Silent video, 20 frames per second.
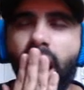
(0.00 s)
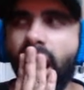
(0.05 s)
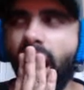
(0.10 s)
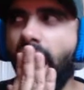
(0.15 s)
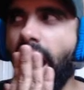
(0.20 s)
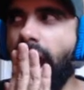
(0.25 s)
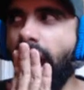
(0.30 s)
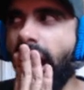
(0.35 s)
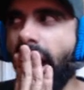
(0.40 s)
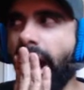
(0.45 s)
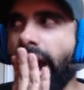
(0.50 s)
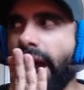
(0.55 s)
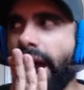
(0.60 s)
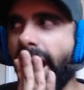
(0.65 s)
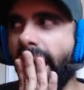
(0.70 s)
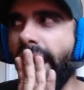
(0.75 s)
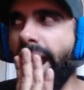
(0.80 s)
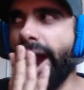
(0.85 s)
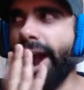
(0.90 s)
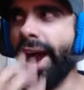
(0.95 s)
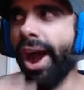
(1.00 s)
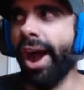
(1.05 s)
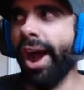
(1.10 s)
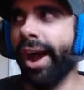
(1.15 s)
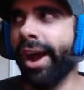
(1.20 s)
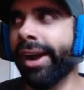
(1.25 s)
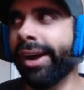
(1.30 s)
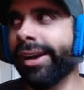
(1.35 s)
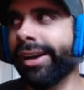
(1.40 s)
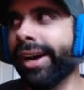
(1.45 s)

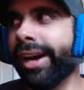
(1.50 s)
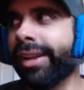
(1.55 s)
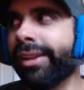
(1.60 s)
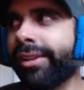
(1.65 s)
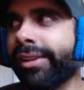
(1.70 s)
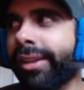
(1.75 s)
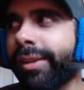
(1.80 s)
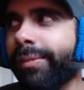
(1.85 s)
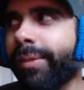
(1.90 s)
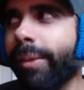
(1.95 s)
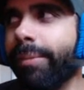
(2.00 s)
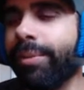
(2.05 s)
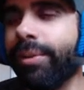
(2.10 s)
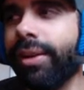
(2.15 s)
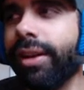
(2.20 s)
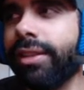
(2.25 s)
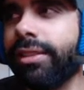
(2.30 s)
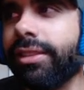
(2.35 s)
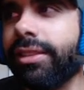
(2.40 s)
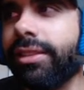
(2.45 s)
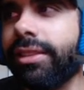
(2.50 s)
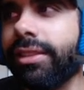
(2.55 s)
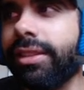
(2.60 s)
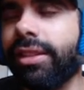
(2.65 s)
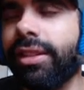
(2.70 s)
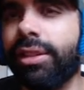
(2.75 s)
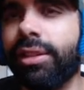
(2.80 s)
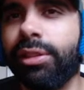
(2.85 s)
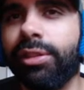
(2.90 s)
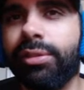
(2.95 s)
oh, I don't think people actually
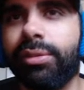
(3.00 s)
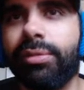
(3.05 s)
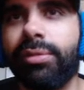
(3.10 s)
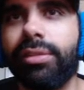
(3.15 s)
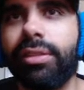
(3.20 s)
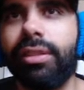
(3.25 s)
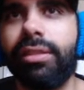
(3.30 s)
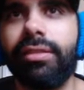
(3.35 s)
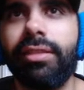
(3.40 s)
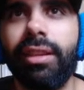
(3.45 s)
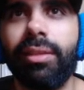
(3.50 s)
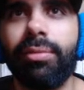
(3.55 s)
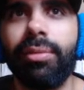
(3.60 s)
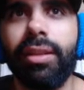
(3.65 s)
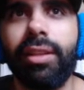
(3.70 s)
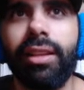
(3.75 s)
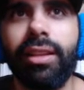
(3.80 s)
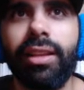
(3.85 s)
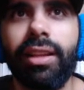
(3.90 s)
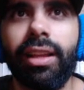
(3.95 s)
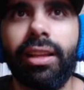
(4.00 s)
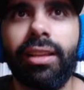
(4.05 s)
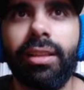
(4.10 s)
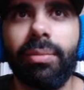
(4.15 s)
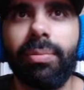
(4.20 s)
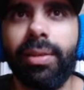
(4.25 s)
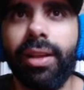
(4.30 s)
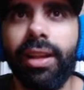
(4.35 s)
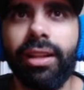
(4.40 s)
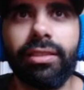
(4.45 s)
go because they really like the
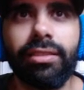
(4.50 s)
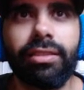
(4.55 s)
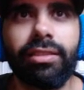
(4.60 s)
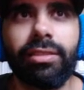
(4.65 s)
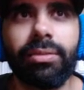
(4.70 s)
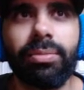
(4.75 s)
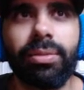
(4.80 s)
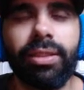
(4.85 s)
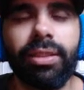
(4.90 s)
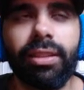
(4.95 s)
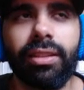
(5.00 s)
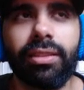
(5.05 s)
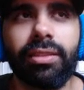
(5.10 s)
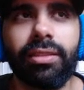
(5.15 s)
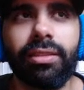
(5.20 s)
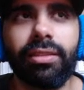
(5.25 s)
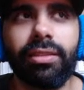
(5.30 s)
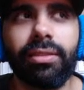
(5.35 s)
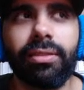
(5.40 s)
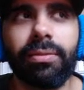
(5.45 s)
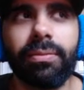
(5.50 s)
bands, to be honest.